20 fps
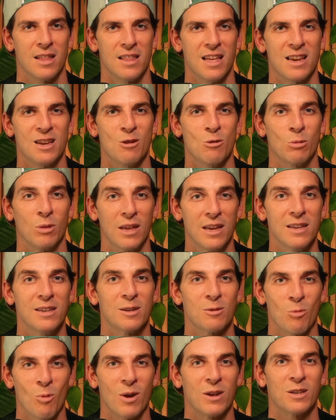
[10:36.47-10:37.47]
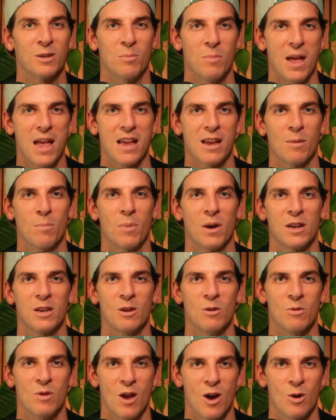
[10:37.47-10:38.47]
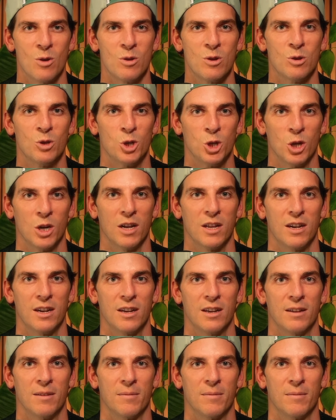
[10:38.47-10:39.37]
that you least want to make, but you know you should.